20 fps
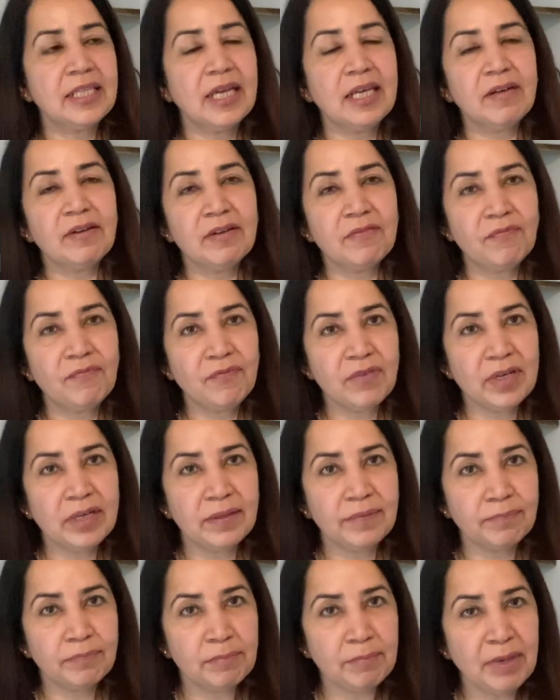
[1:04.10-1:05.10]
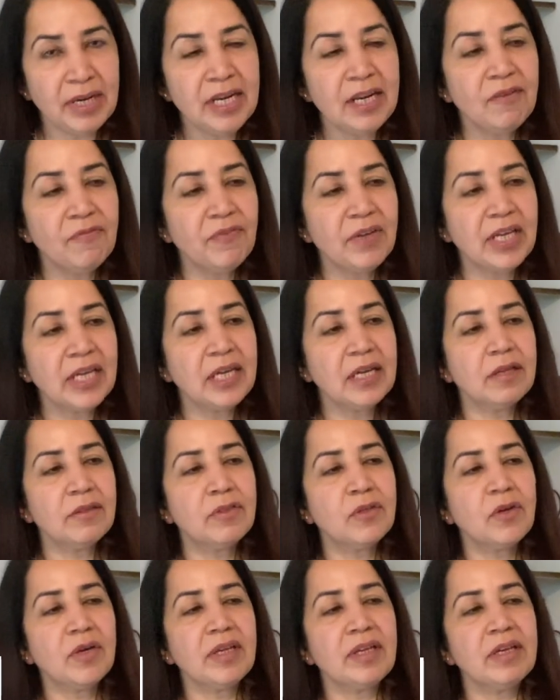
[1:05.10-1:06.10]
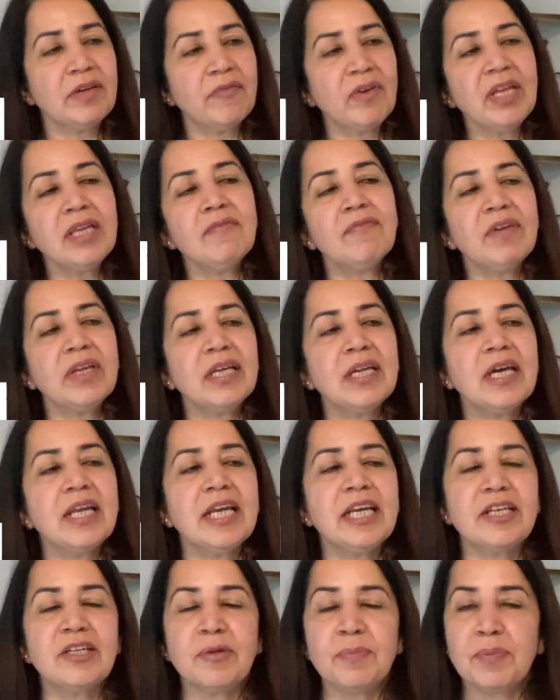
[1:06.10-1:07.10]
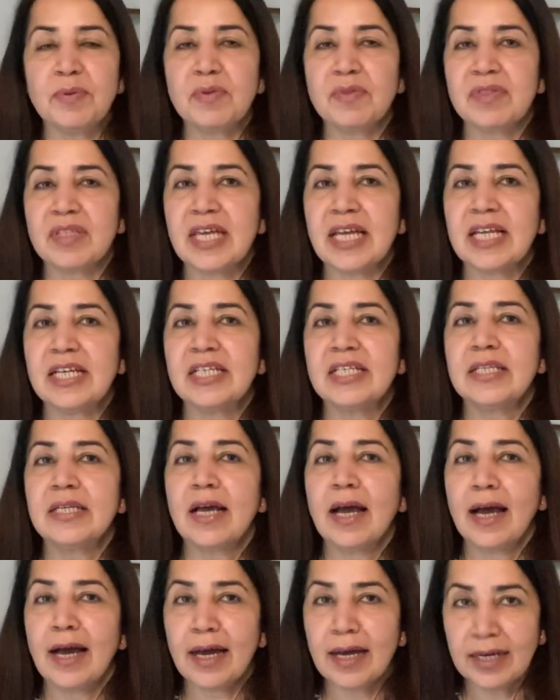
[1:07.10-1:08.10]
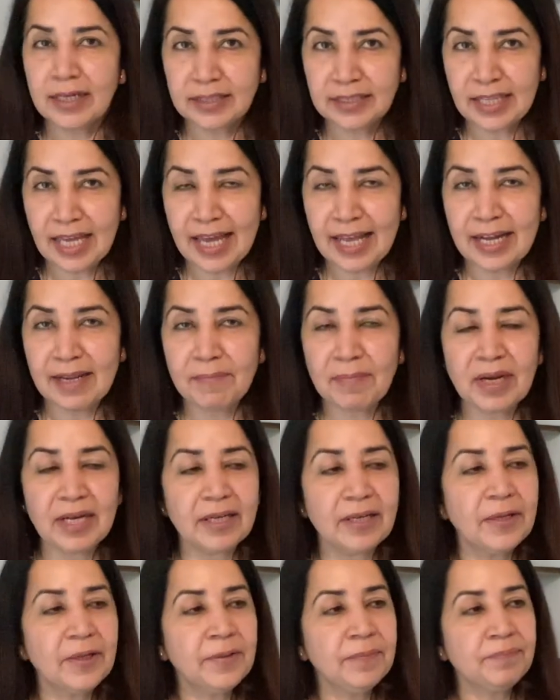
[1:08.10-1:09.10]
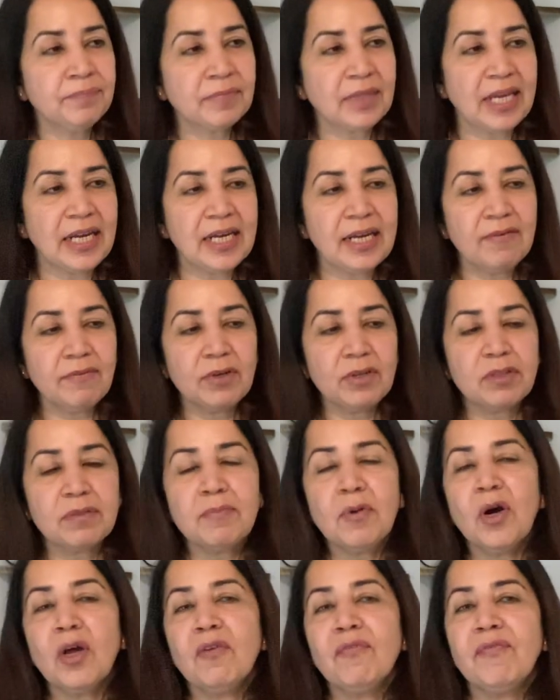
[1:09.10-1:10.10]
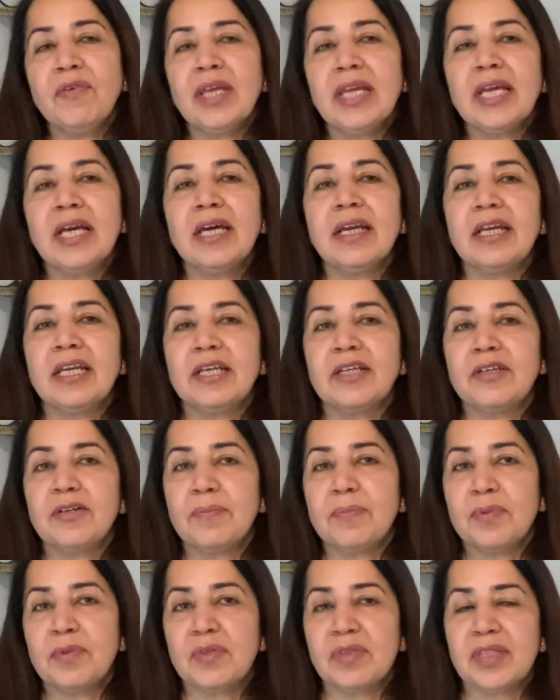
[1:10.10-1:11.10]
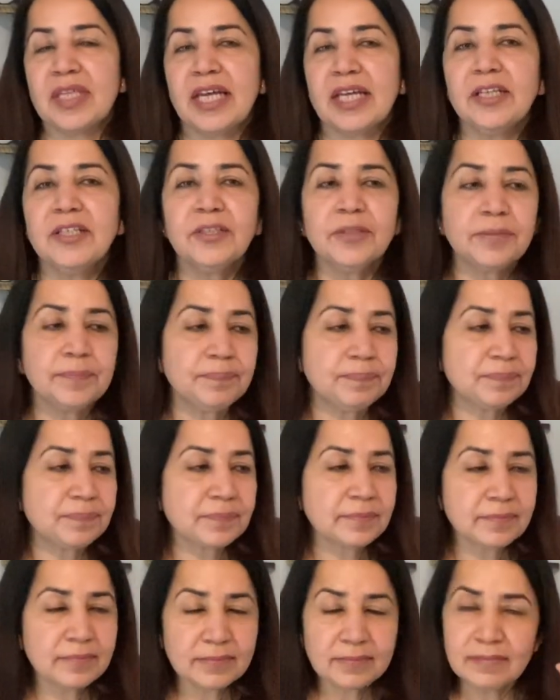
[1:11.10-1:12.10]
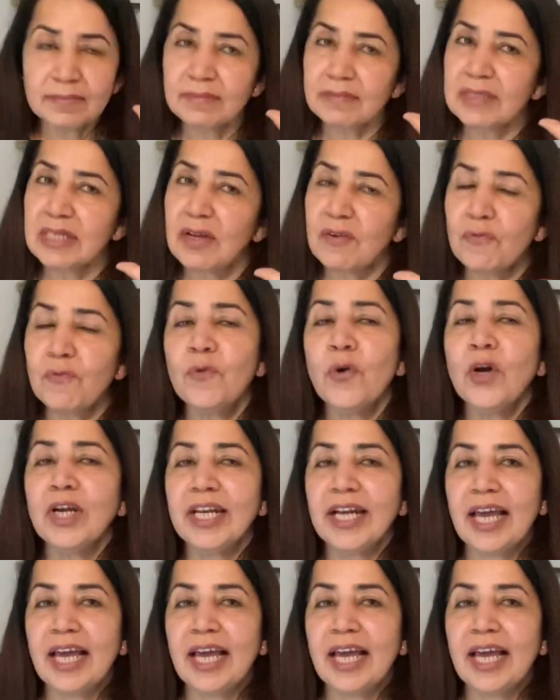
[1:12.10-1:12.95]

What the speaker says: then ring finger, it represents earth element. And our small finger, it represents water